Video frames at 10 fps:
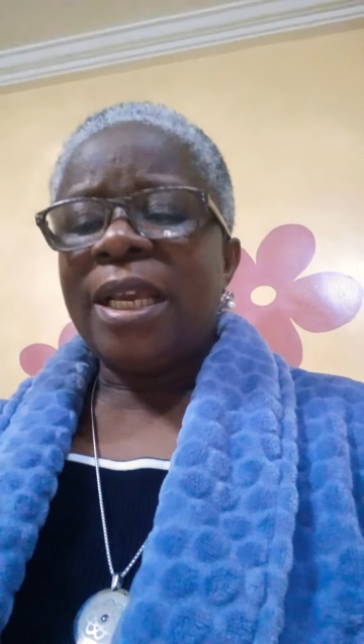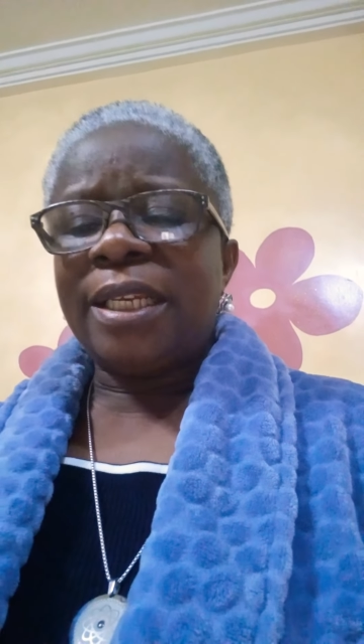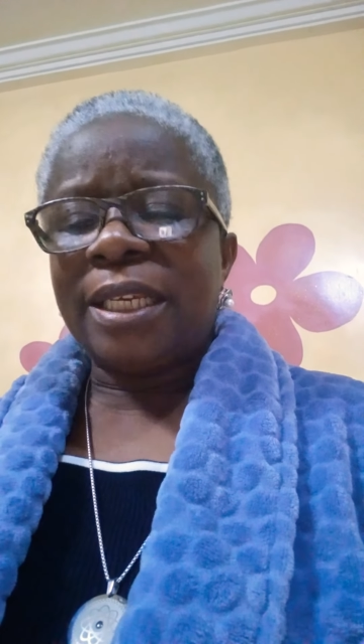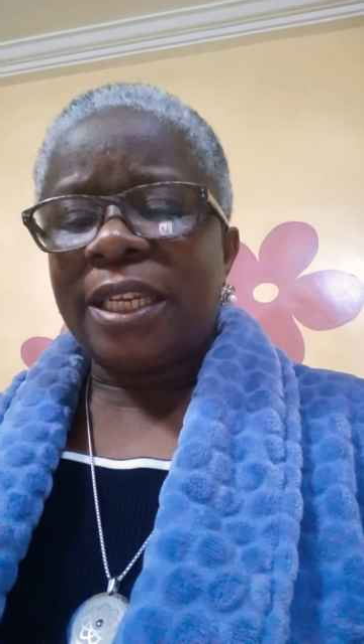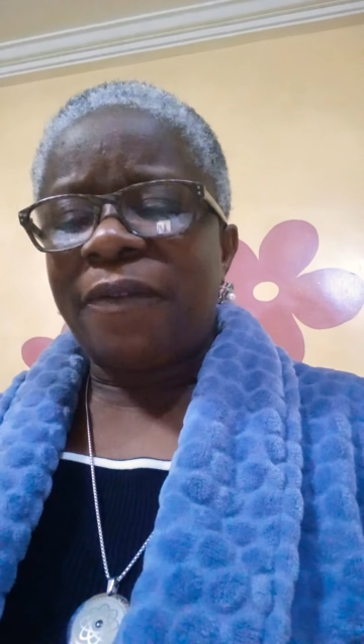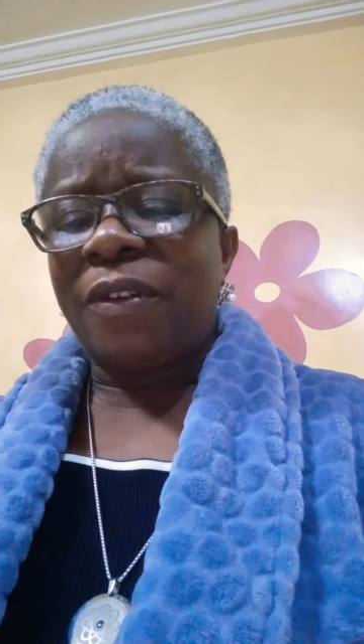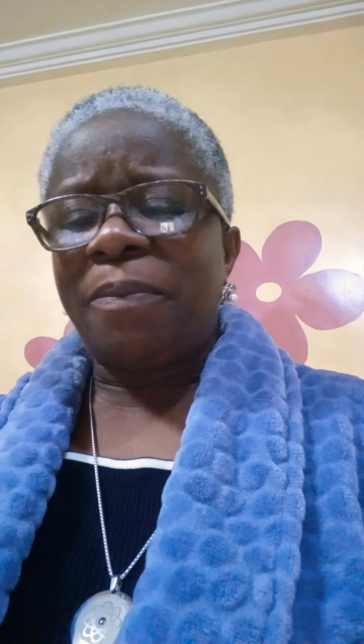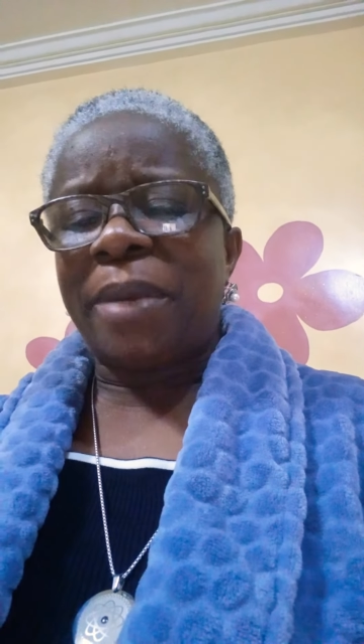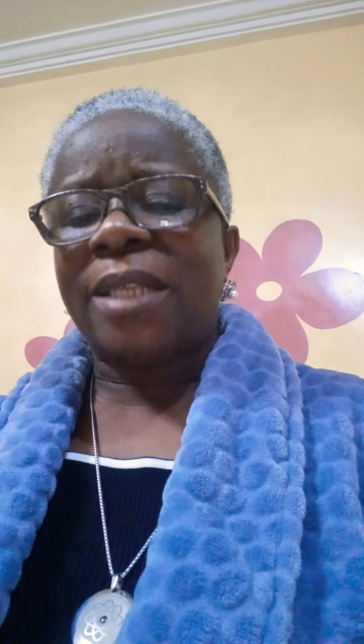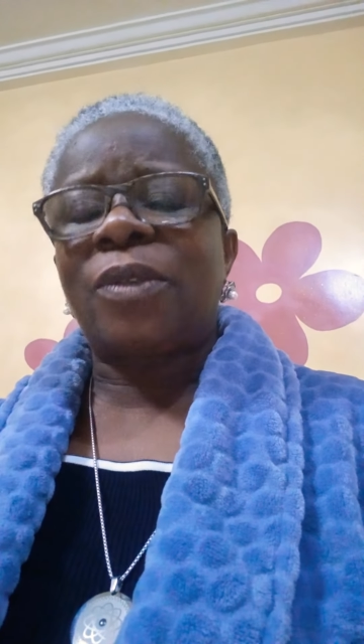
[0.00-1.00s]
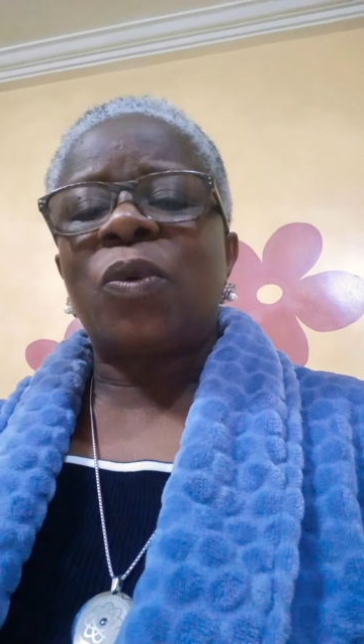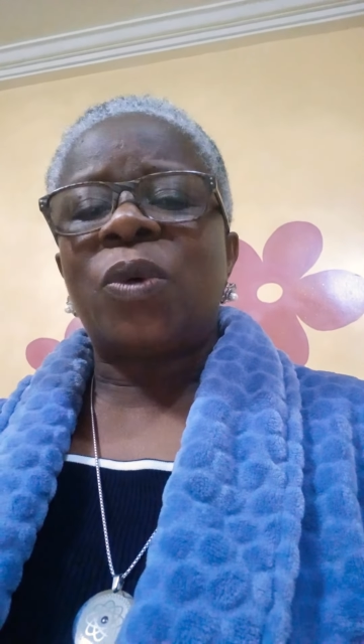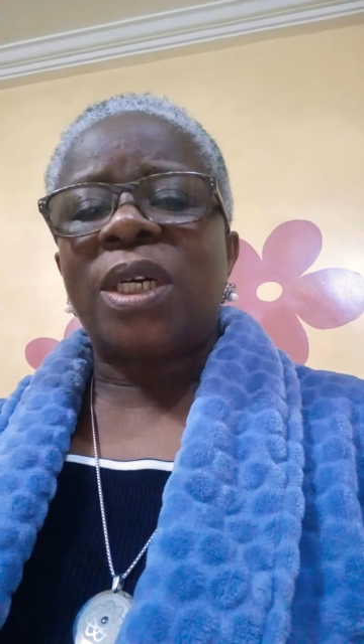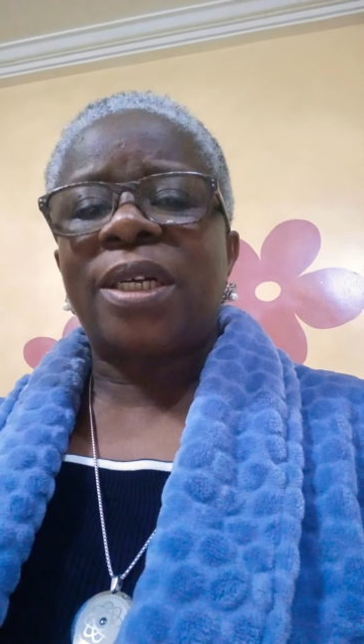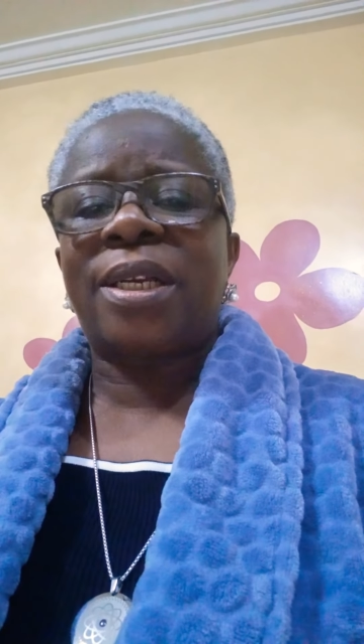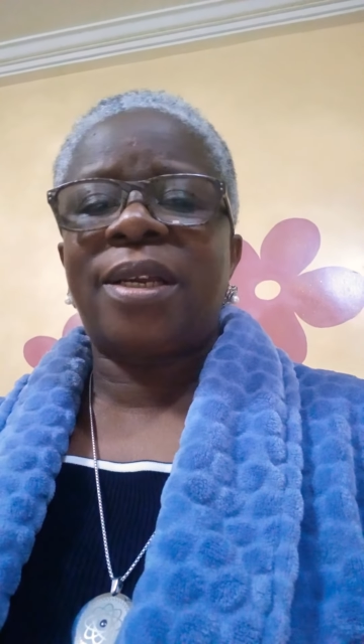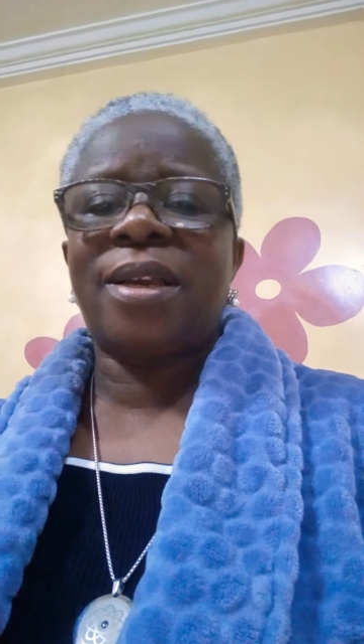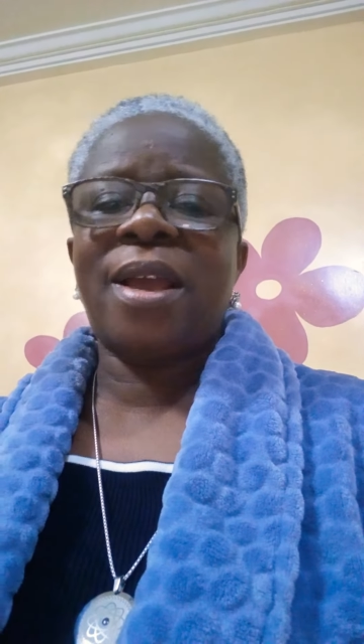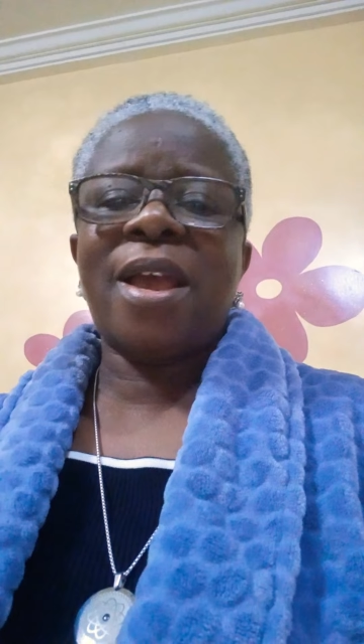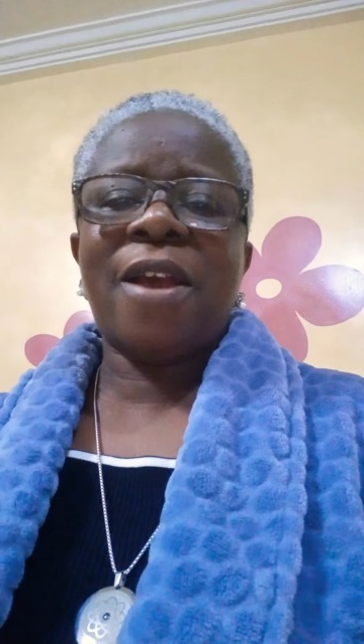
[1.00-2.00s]
The devil makes work
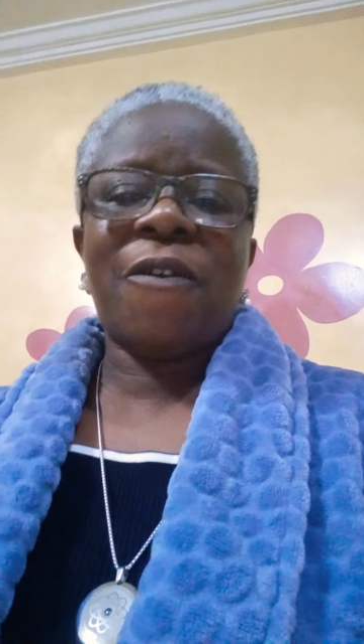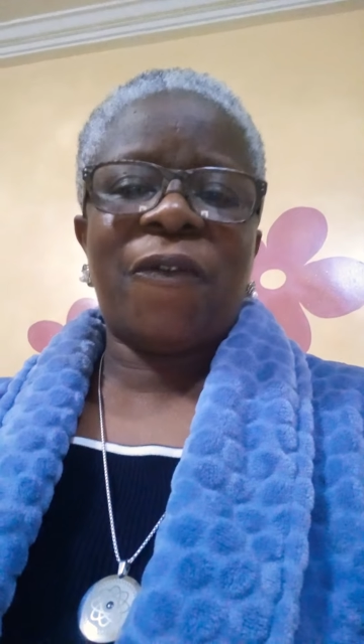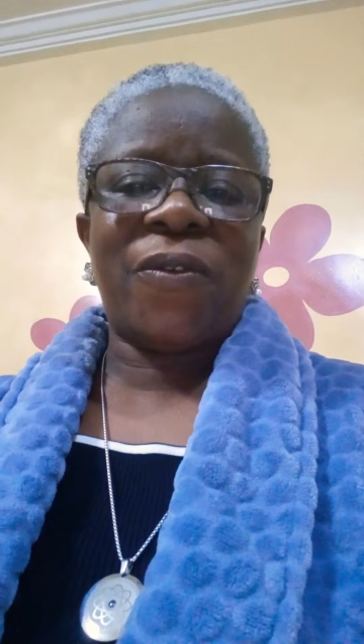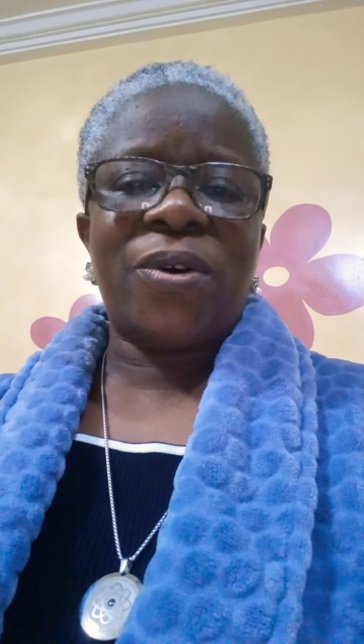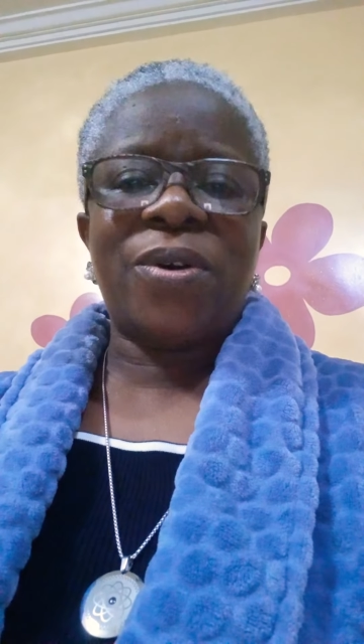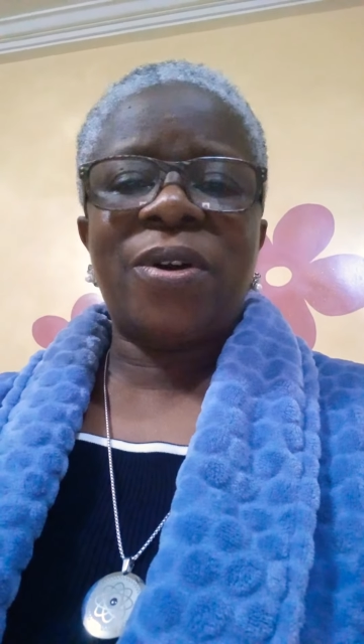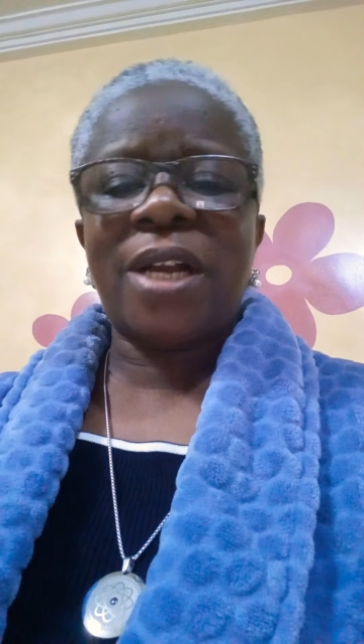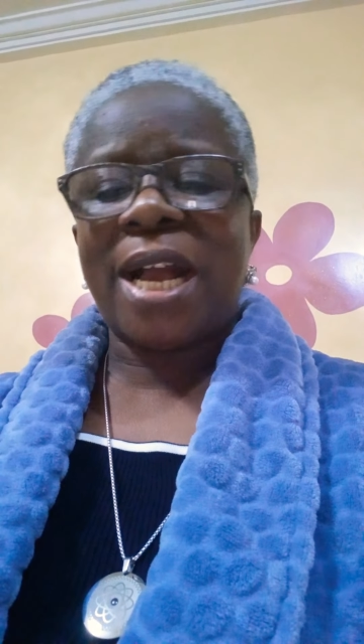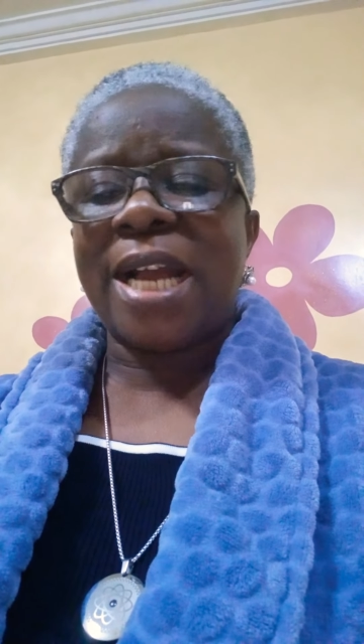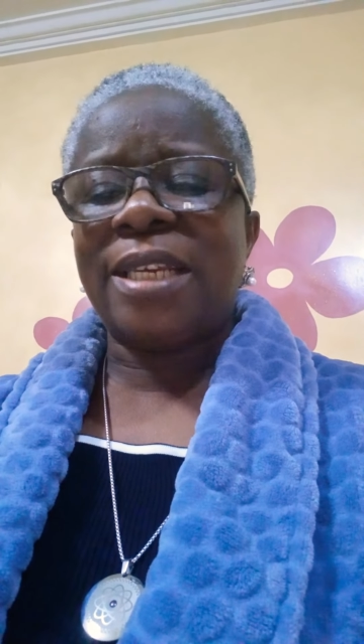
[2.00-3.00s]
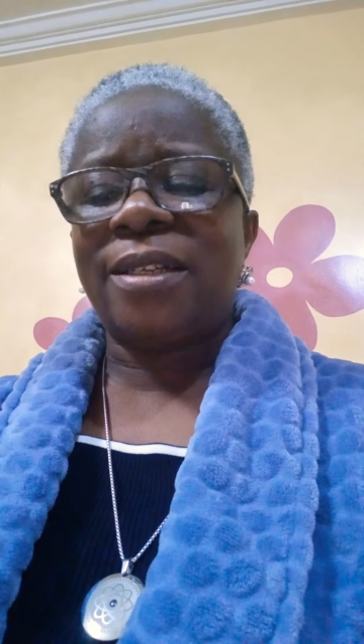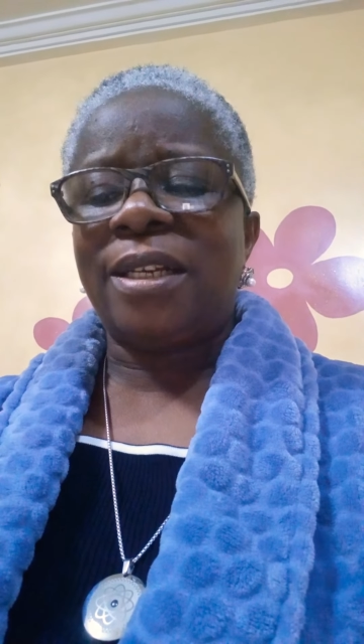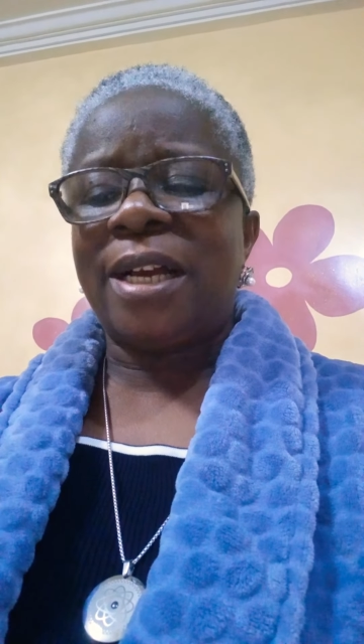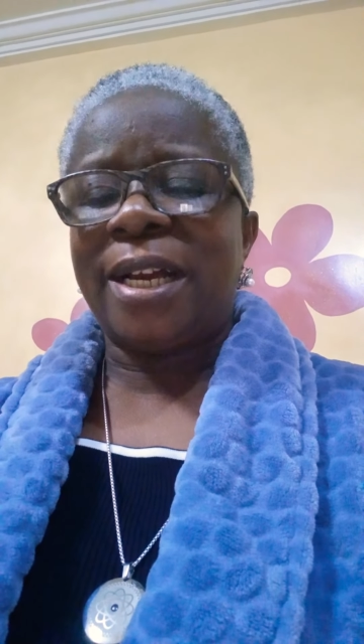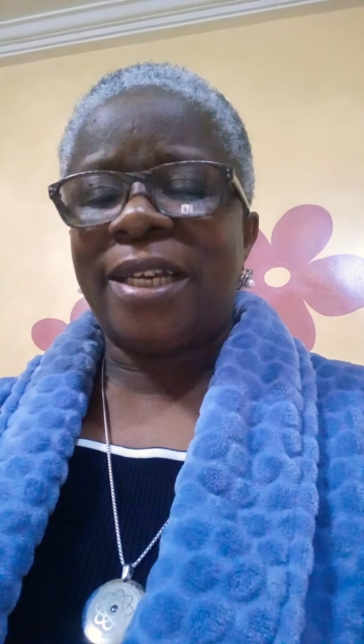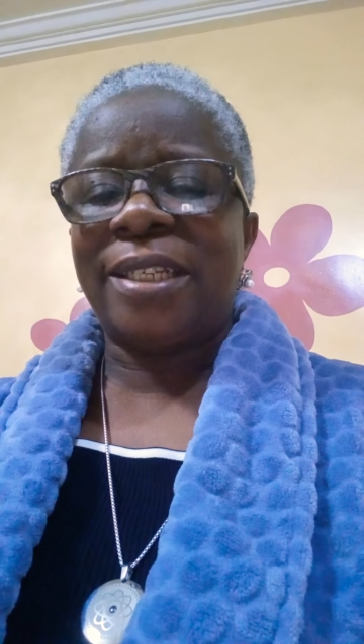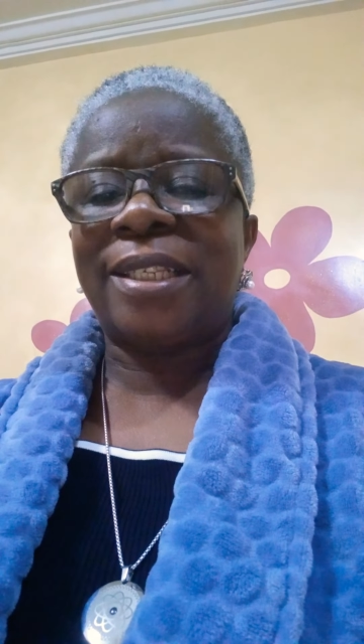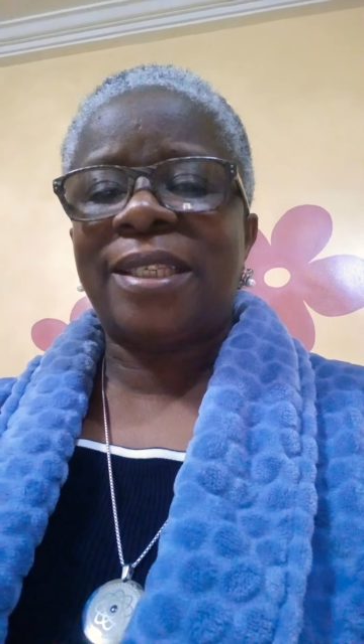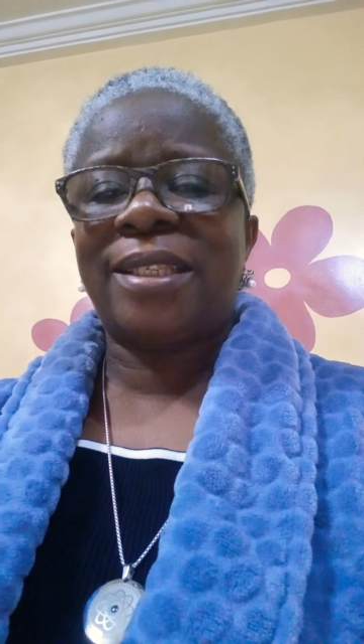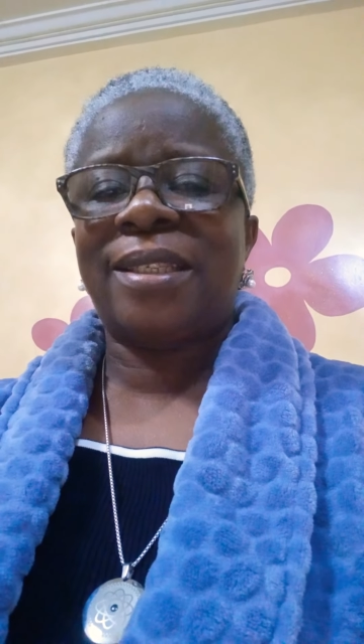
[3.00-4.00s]
for idle
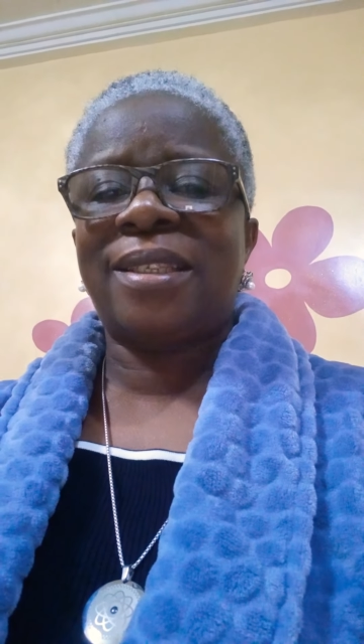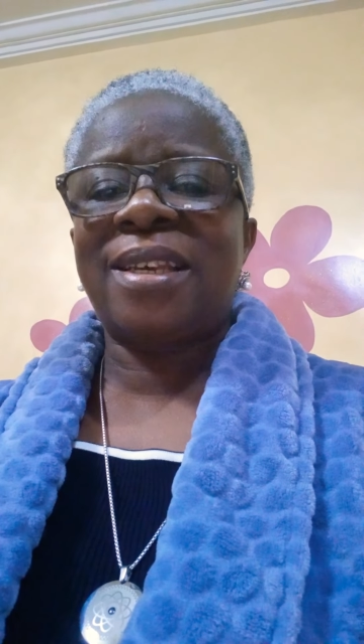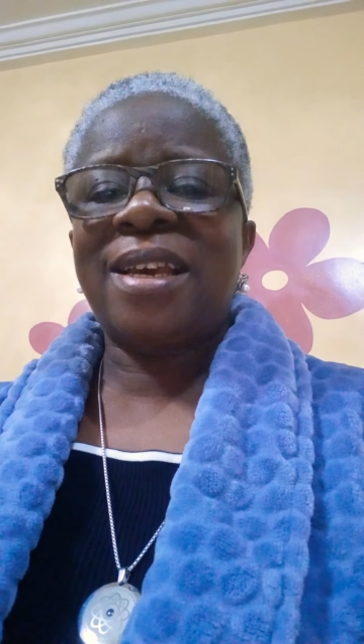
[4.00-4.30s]
hands.